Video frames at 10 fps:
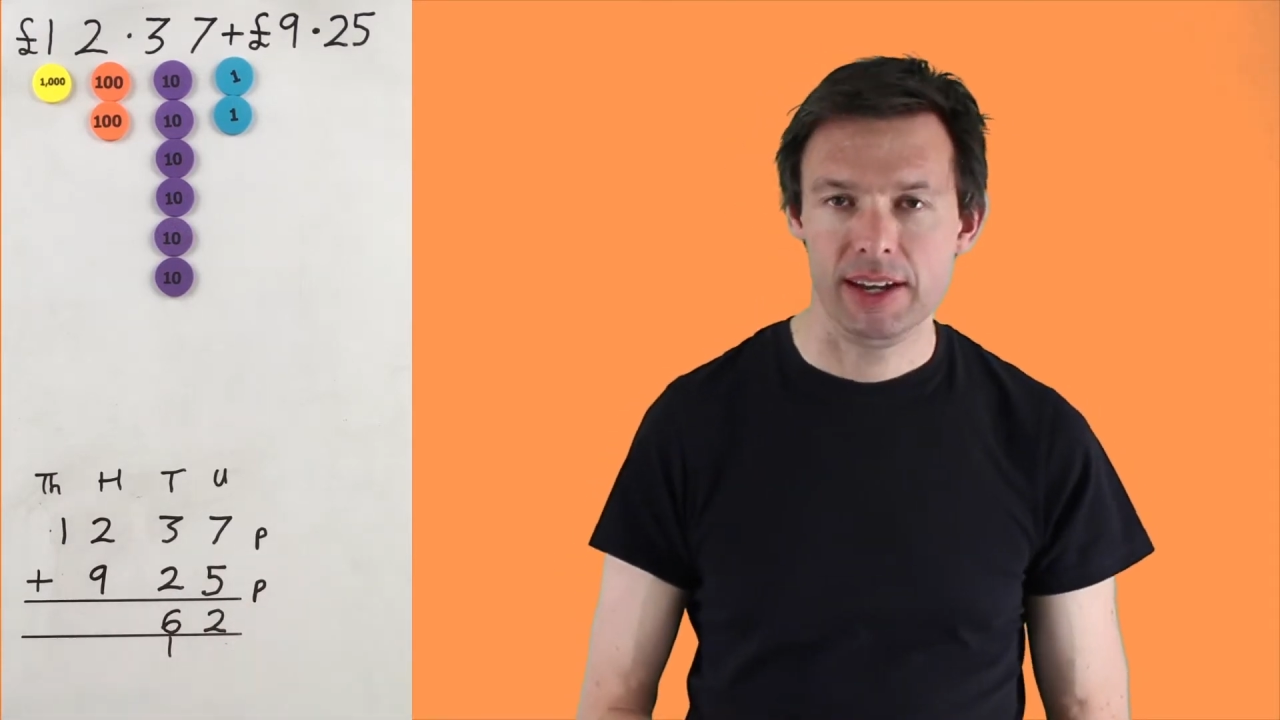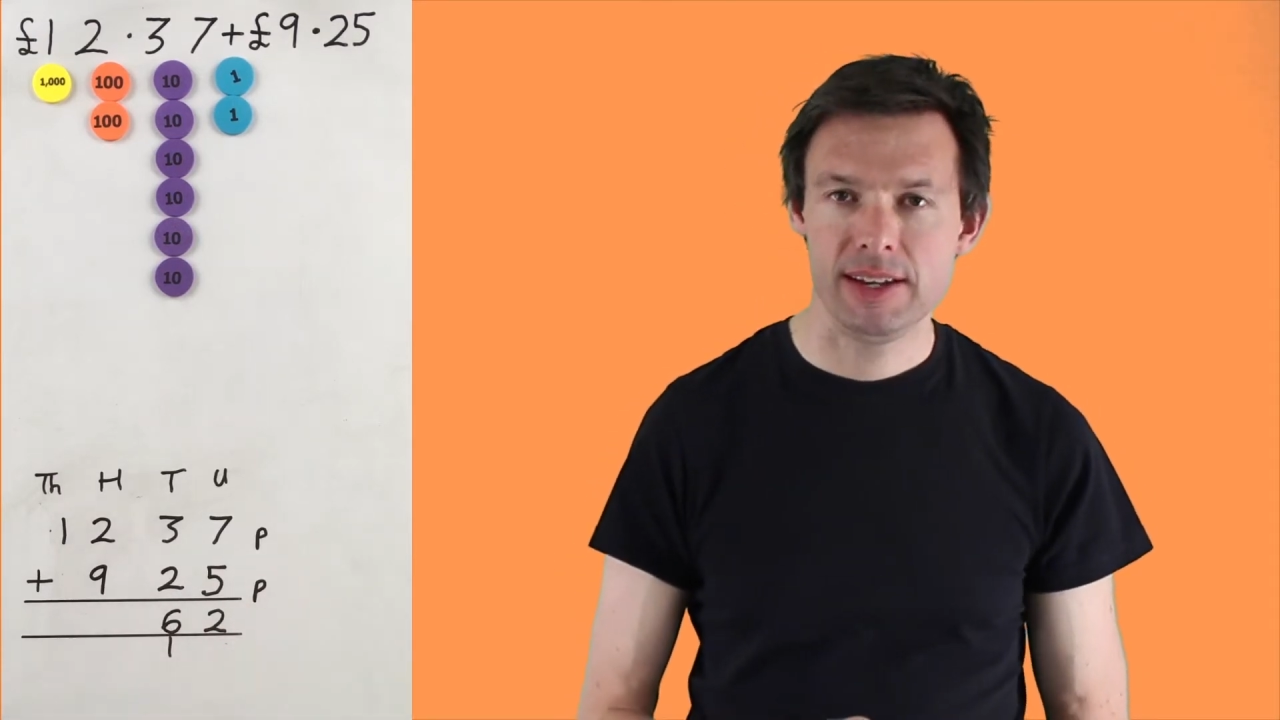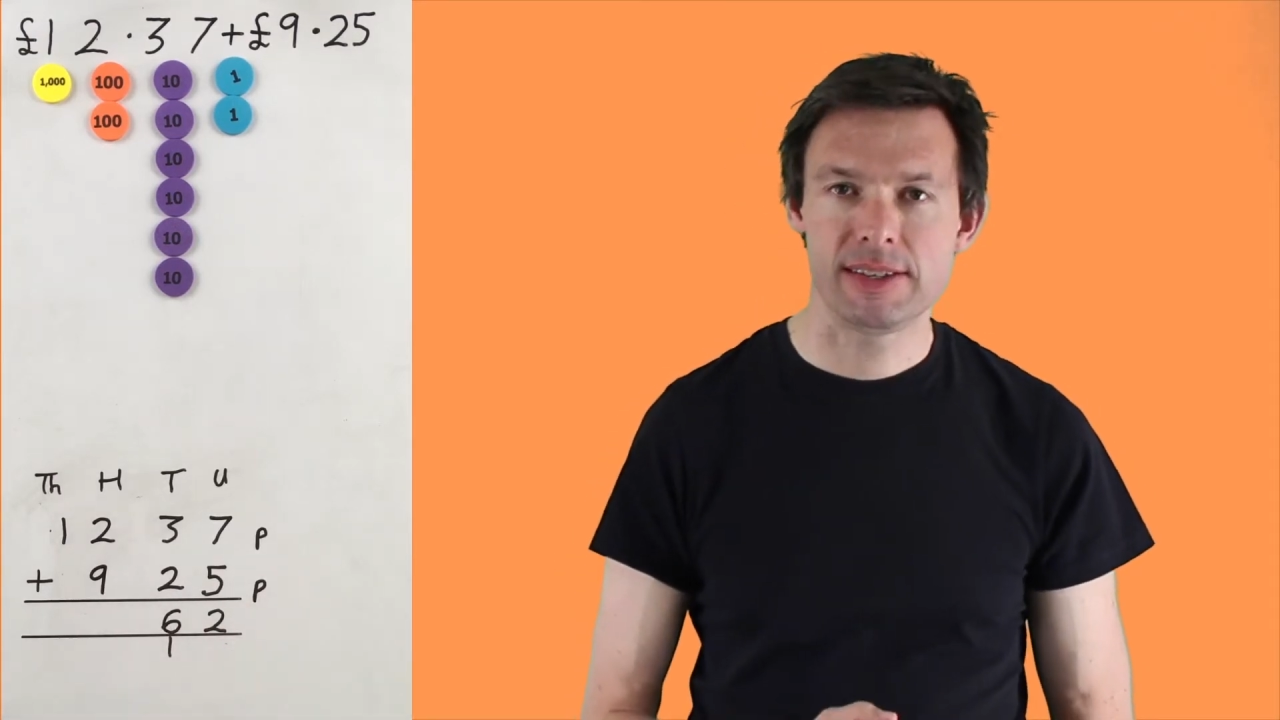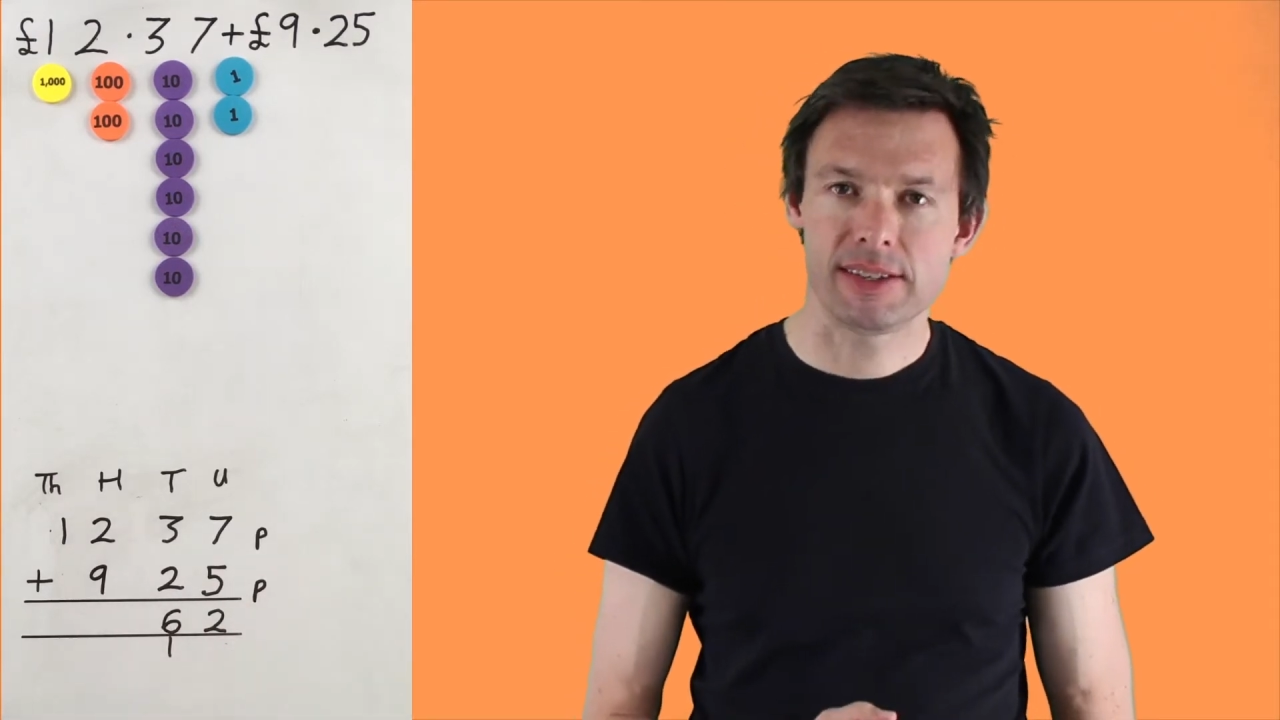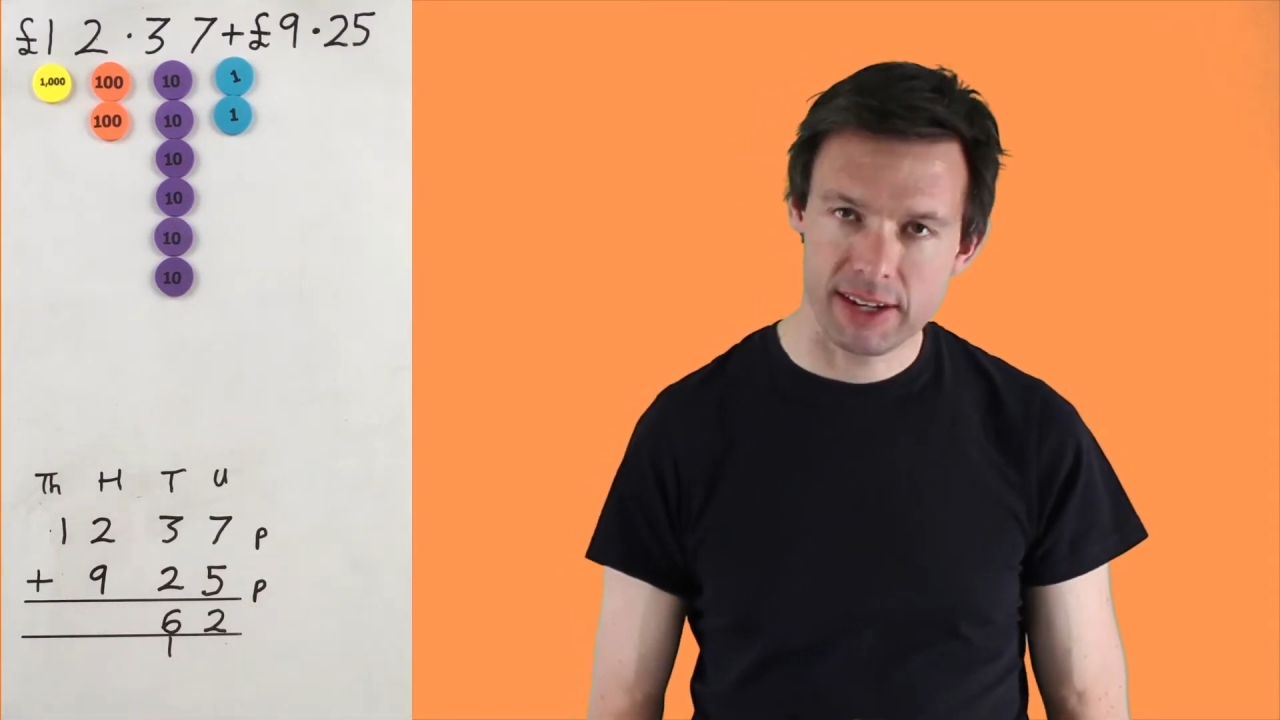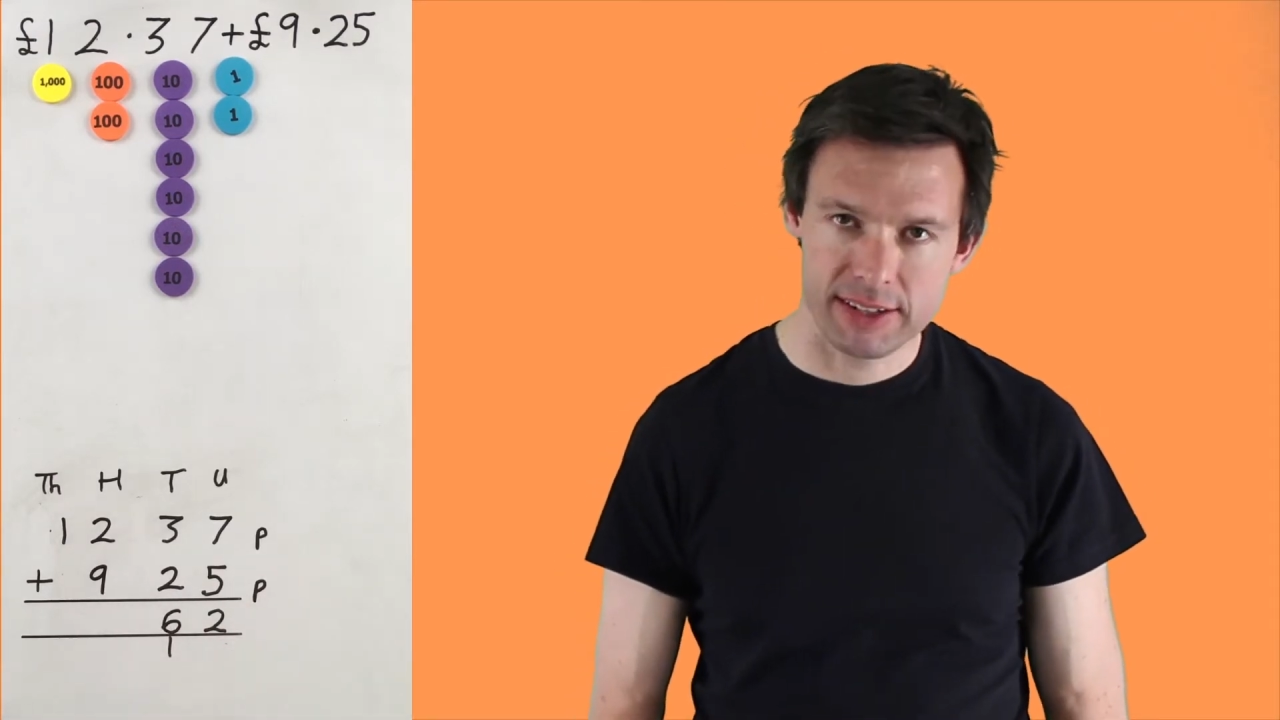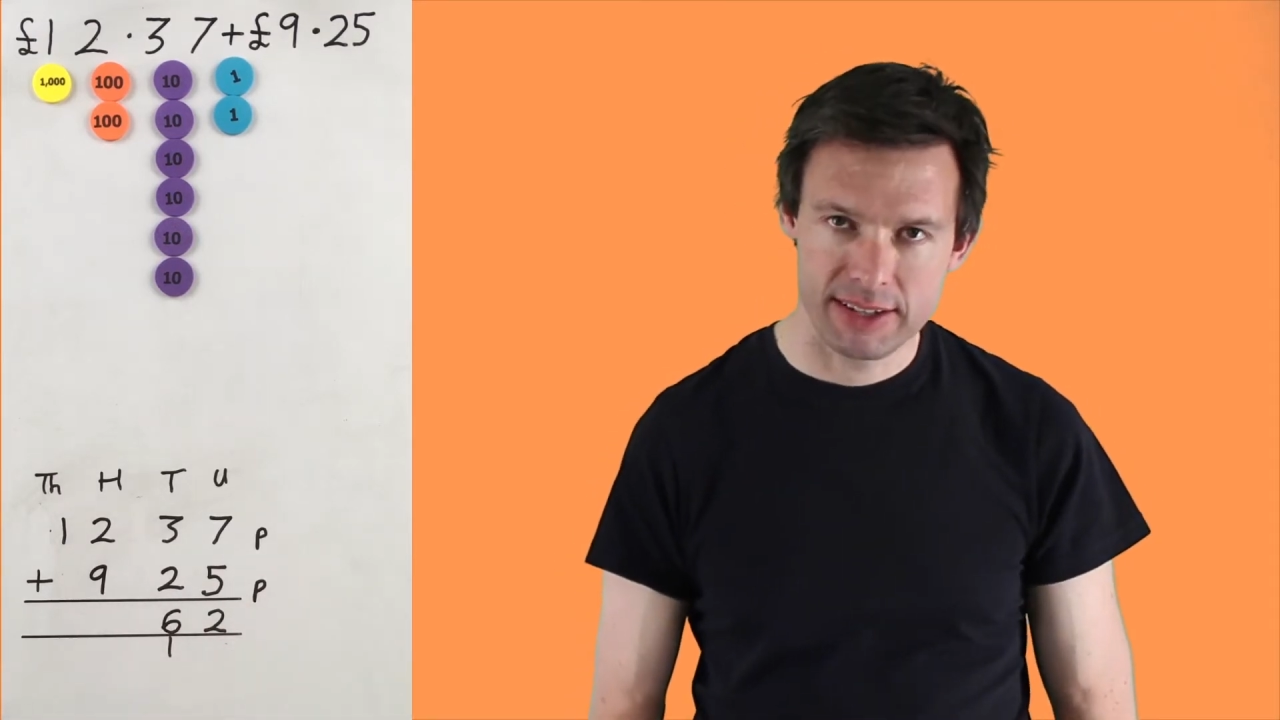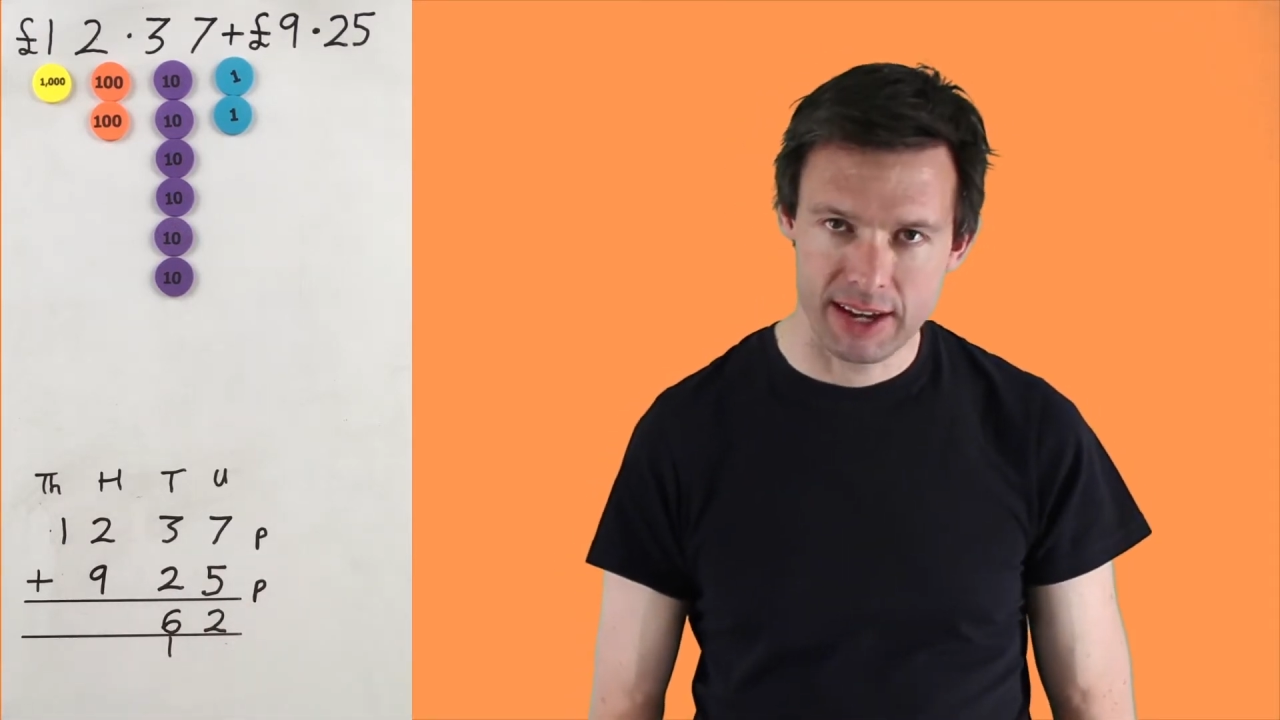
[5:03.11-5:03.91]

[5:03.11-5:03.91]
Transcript: is 6